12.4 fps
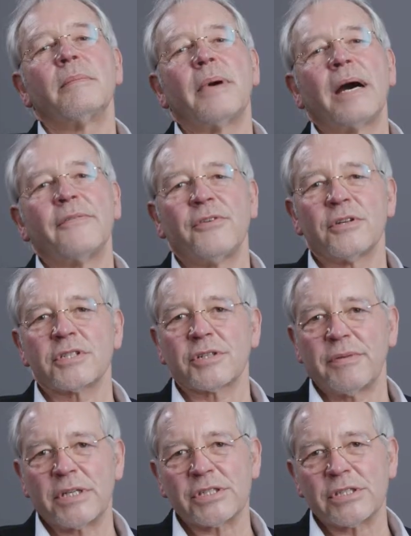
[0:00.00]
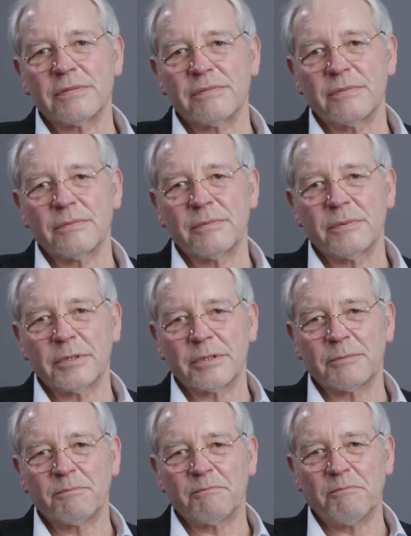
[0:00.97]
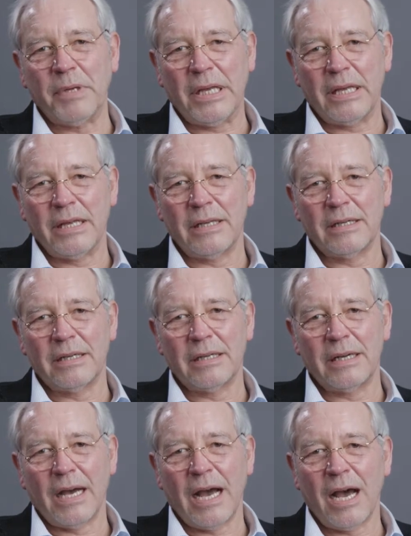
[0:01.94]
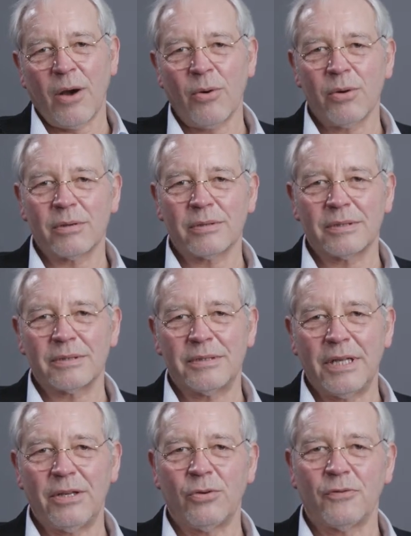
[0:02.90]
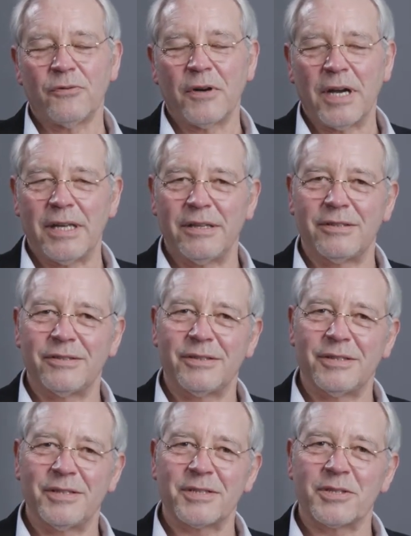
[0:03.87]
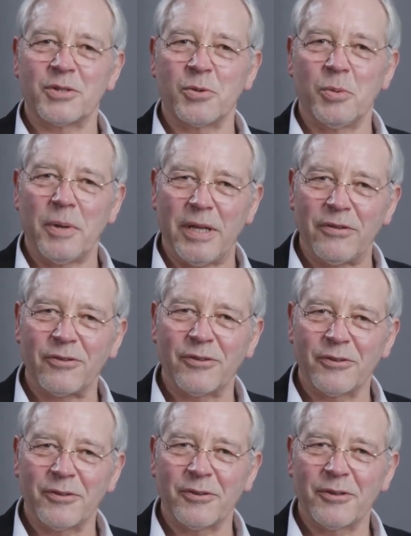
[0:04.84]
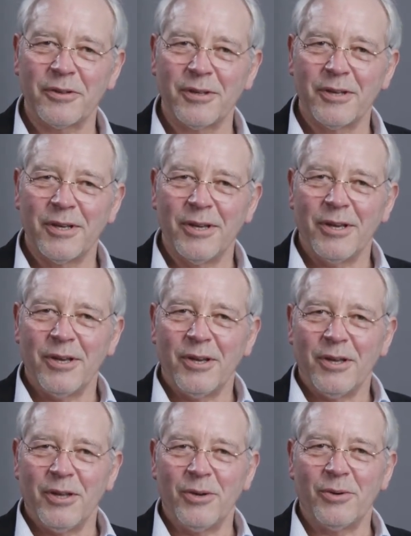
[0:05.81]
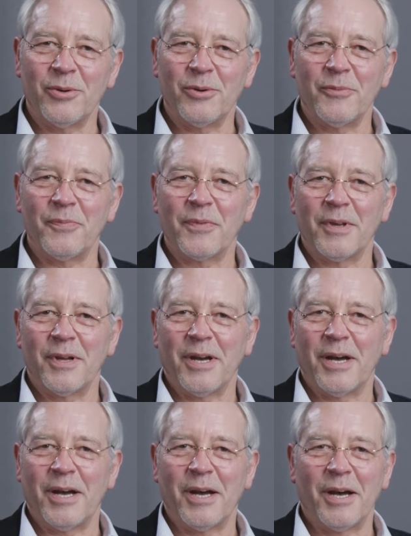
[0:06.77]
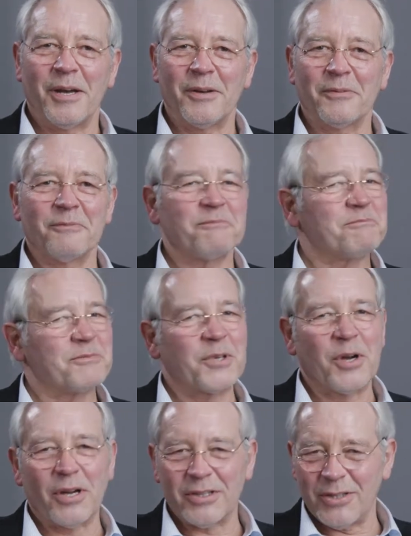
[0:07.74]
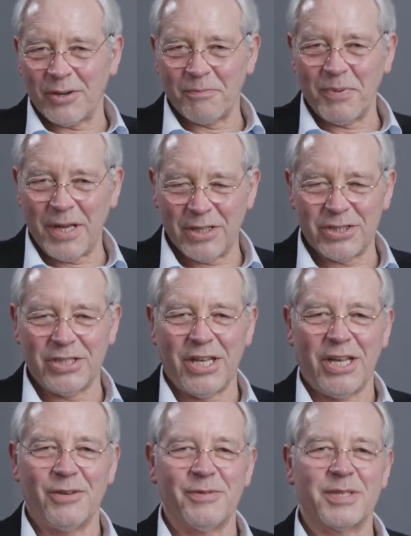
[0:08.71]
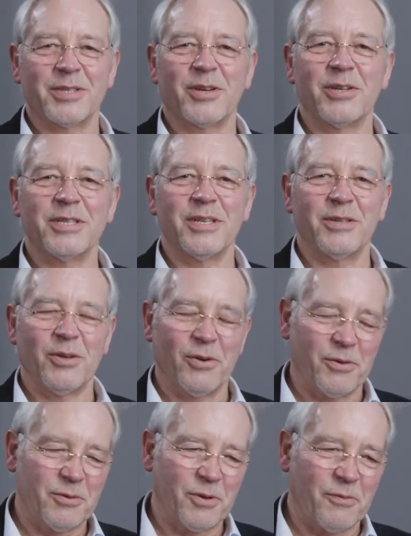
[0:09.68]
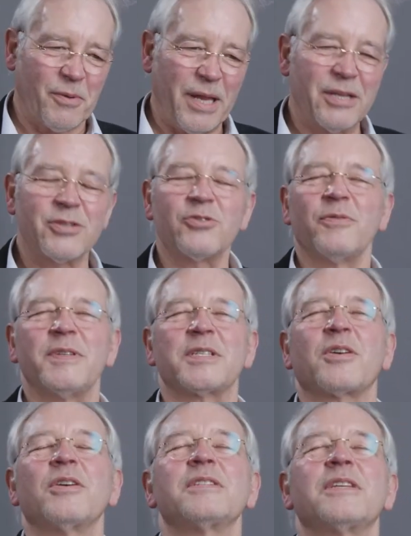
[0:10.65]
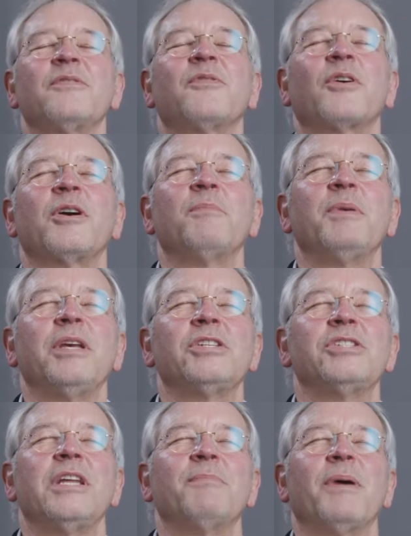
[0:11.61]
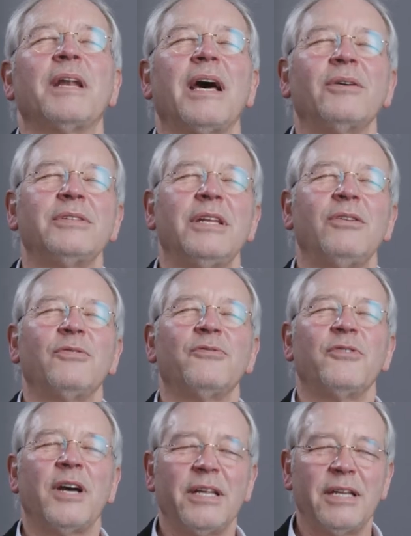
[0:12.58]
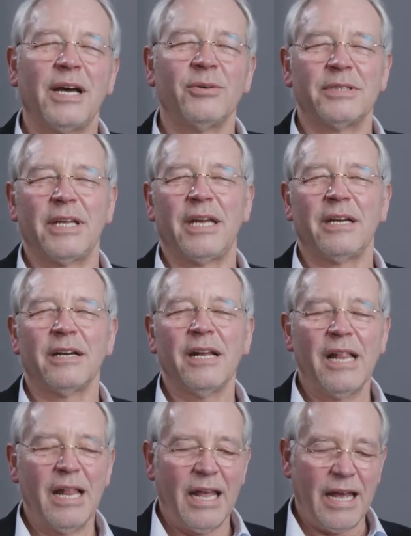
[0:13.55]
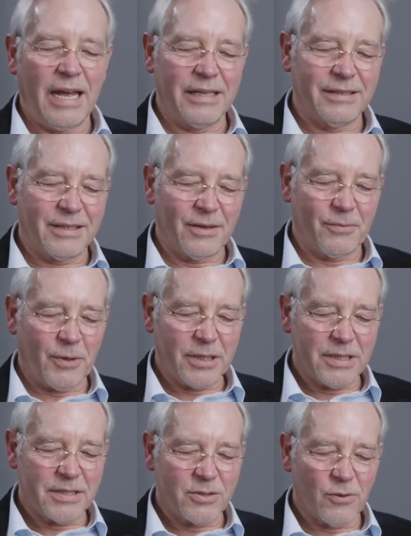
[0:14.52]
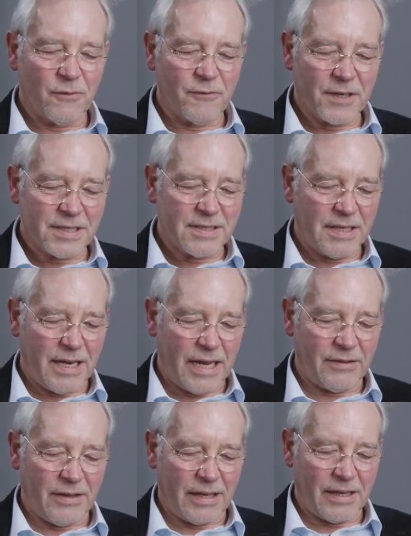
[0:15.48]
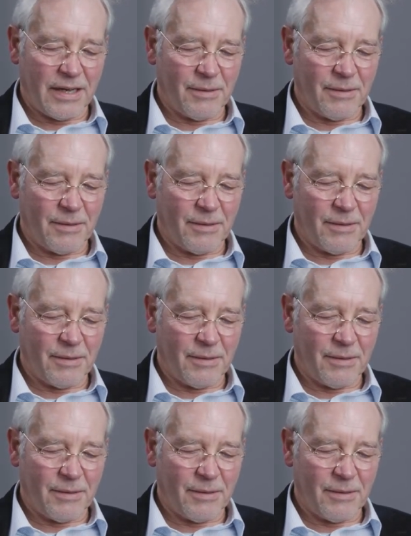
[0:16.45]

my first question would be, how did you find the squid? You got your PhD in Wisconsin, you went to Wisconsin for your PhD, but how did you find out there? And what is so fascinating